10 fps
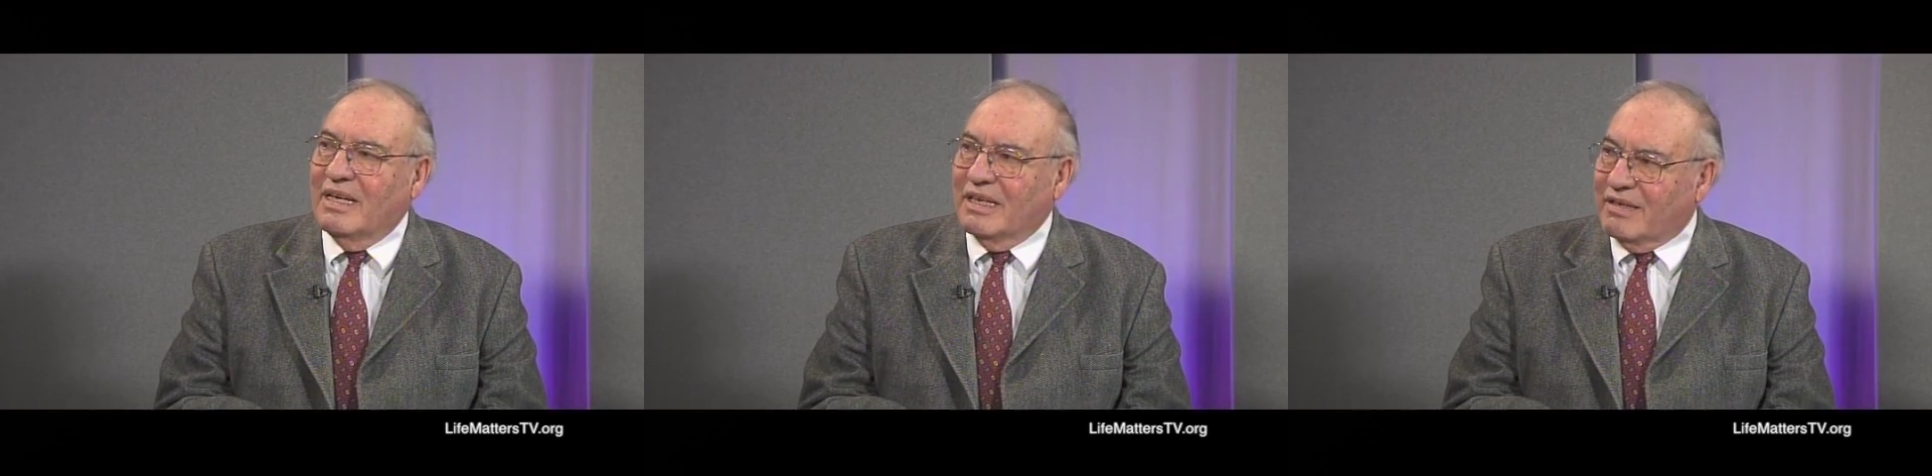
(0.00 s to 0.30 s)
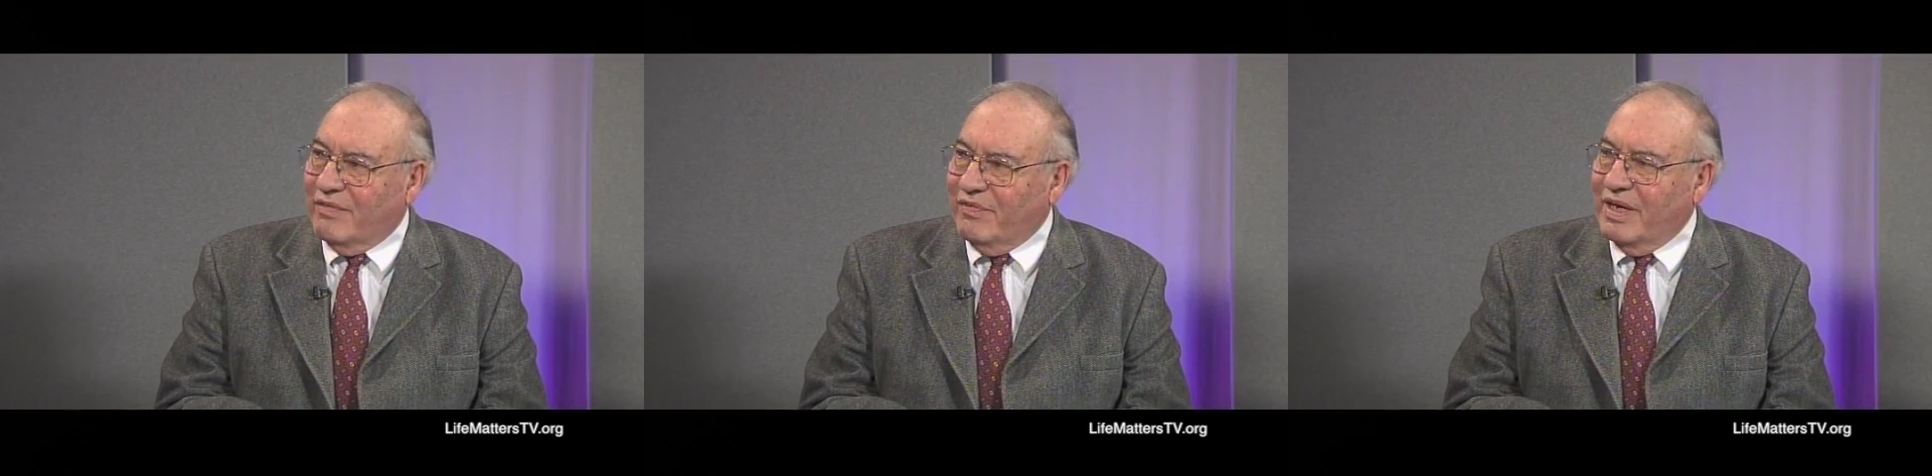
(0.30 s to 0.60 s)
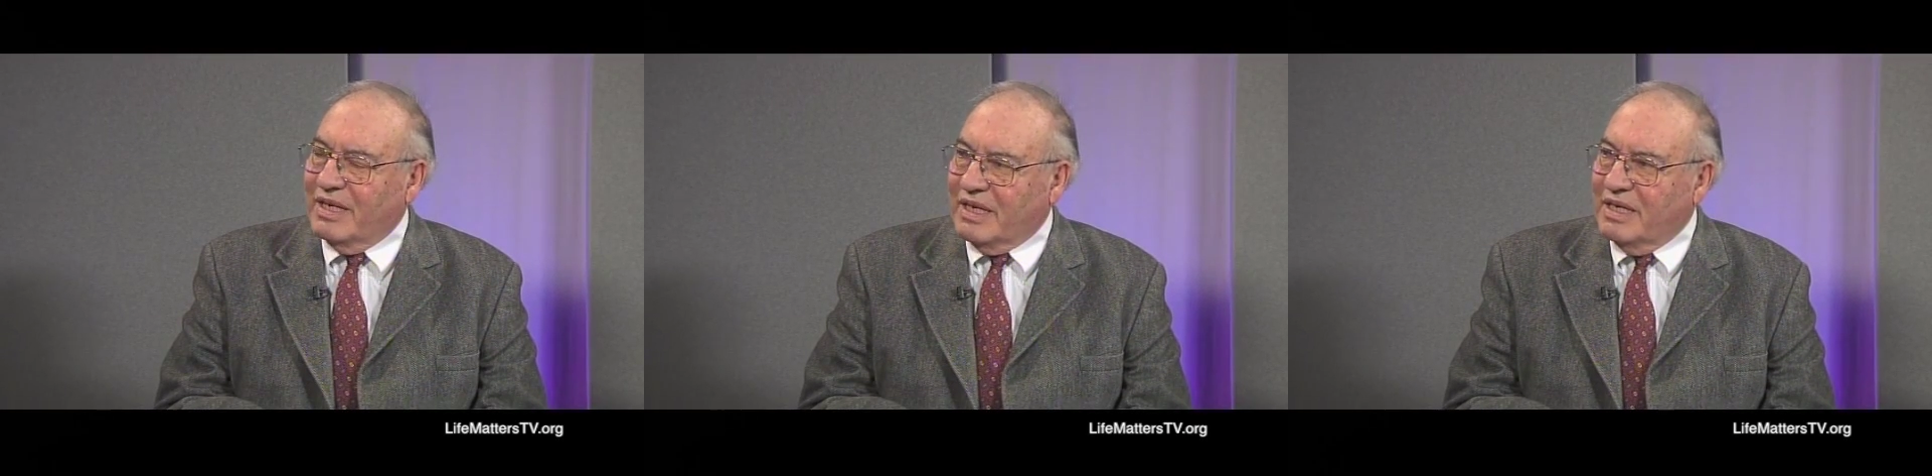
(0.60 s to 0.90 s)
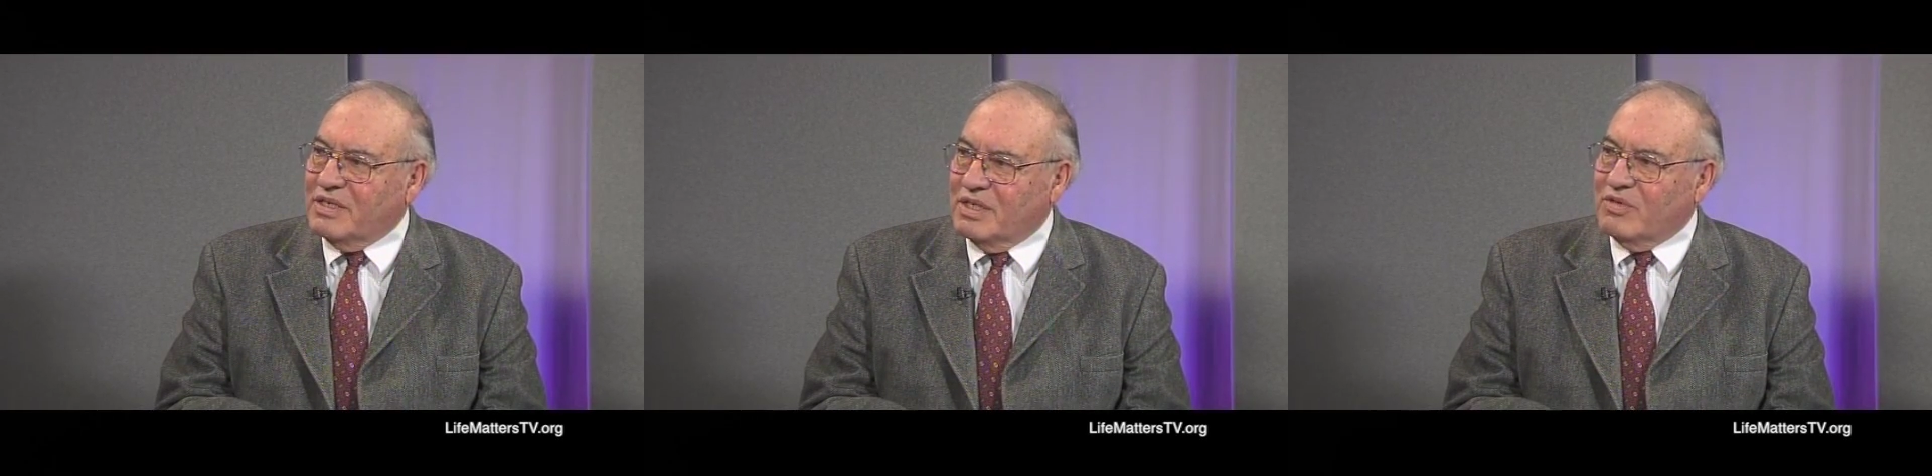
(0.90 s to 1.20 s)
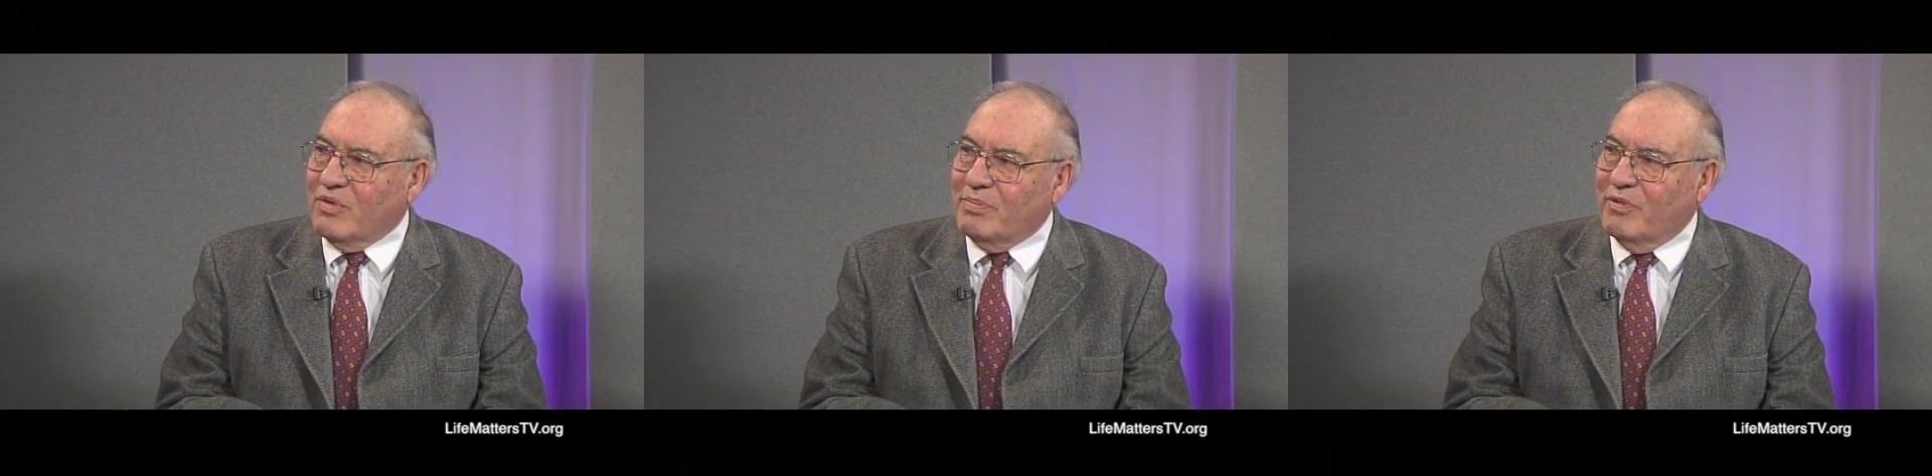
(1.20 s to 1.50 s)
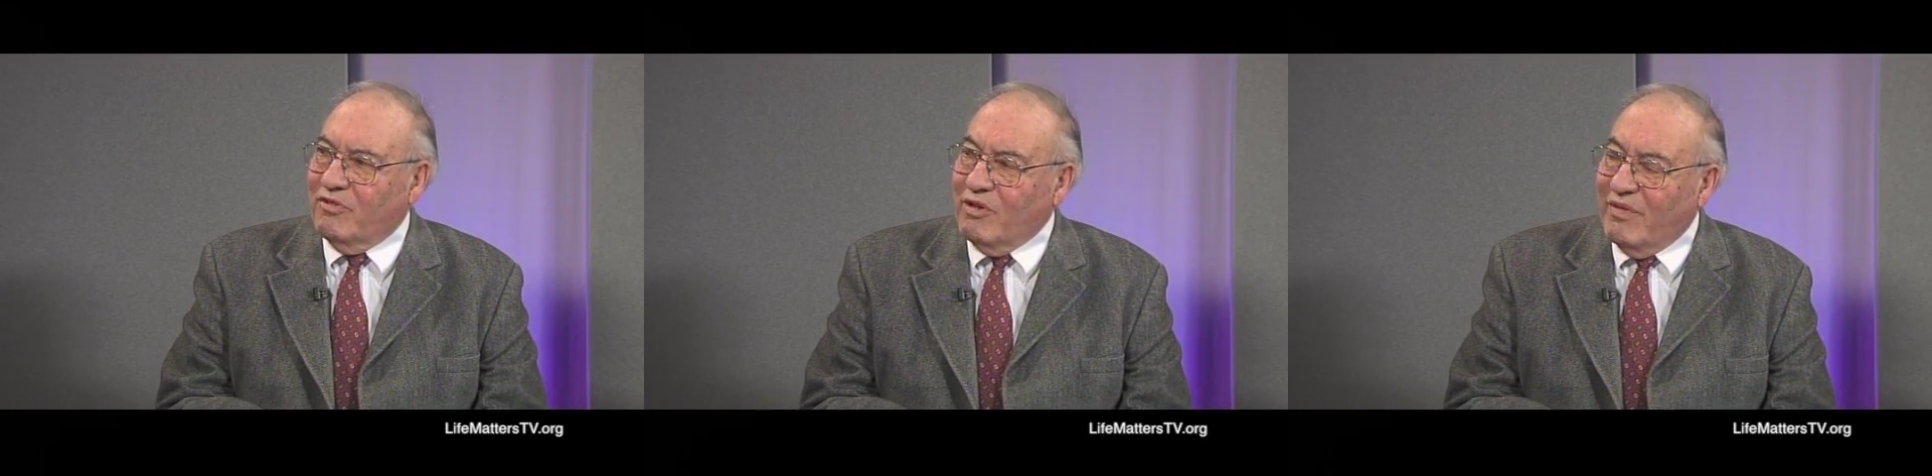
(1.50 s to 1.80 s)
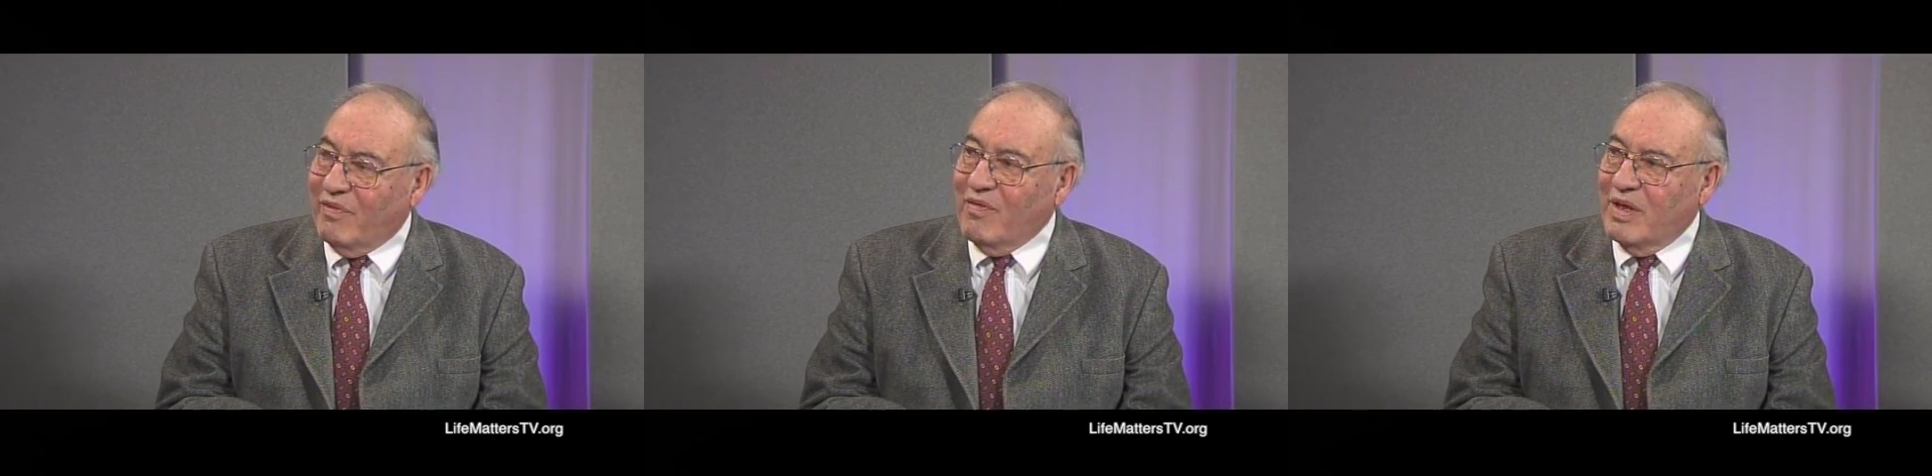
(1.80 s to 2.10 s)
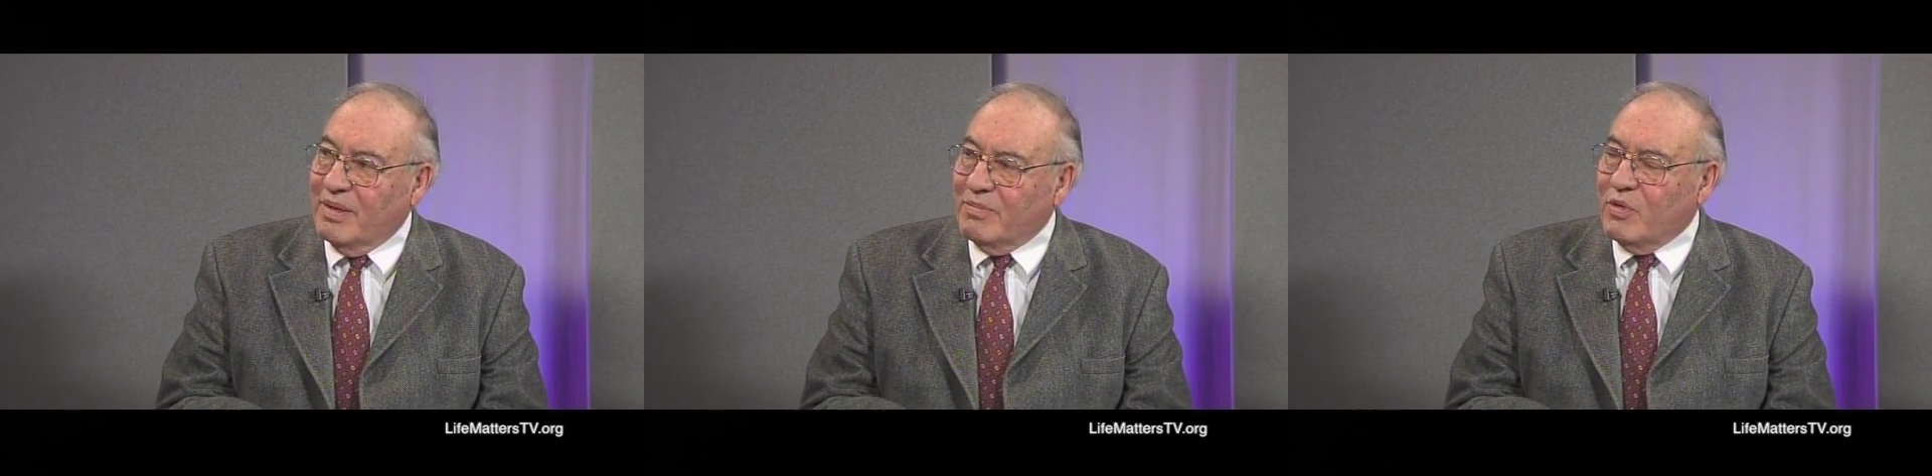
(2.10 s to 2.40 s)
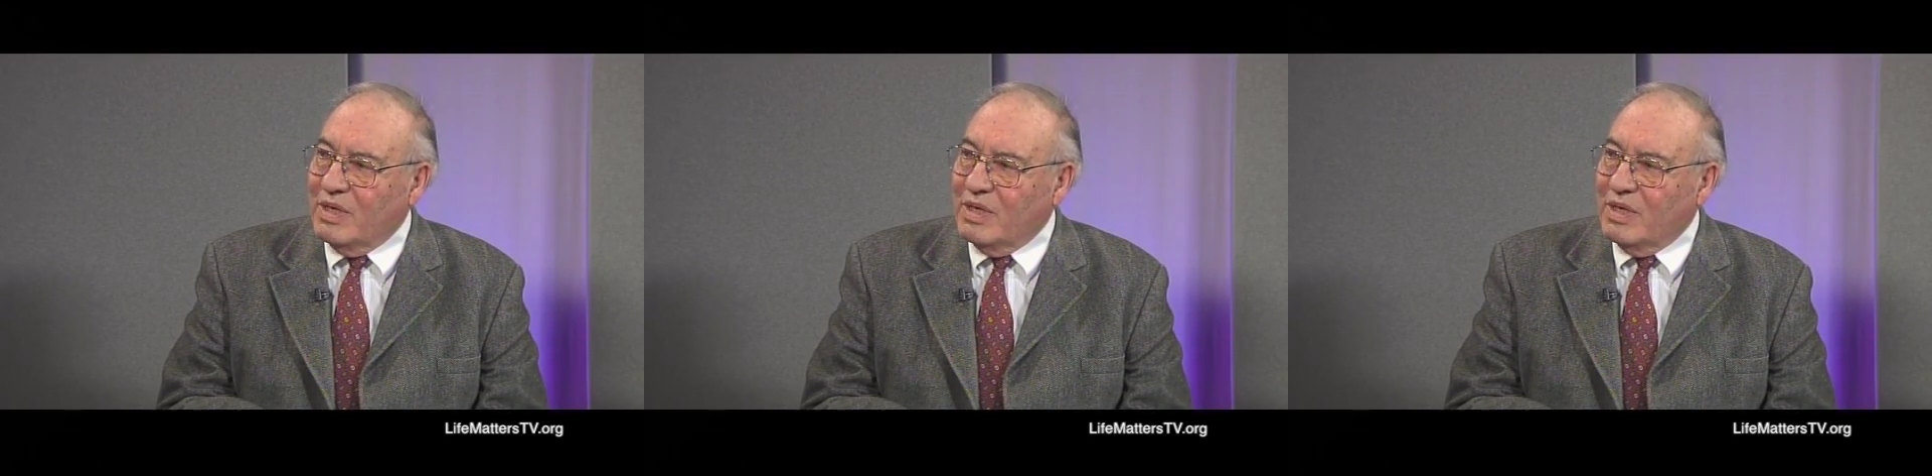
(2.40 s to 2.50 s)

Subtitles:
to fight against this referendum